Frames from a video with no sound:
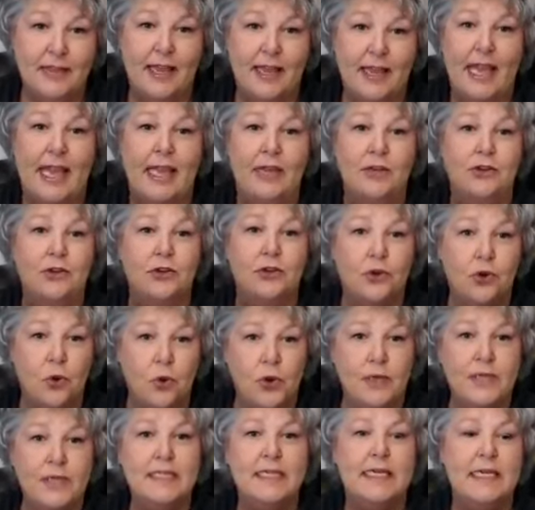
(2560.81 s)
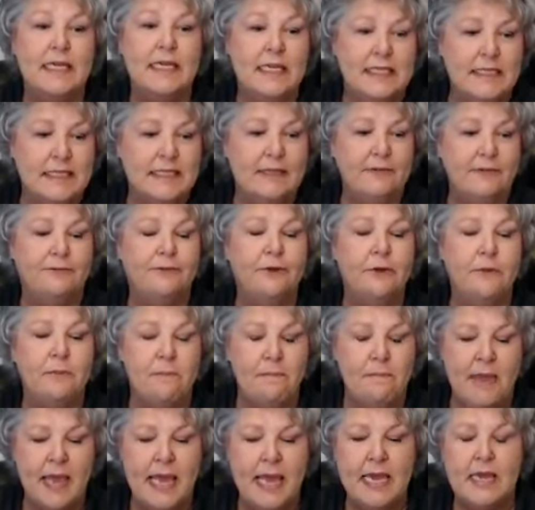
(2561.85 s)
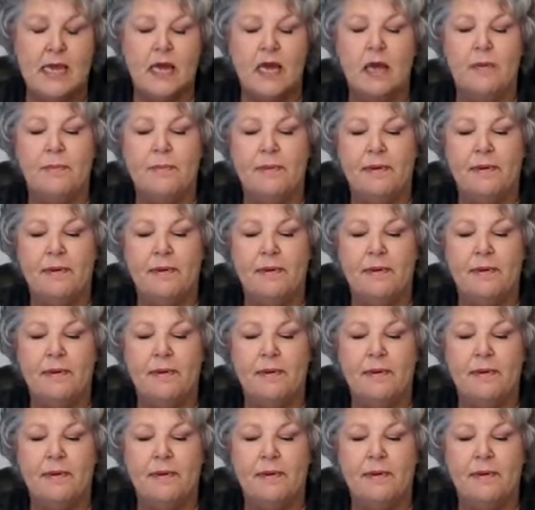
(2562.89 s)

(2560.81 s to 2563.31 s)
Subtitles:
and you're going to get a different makeup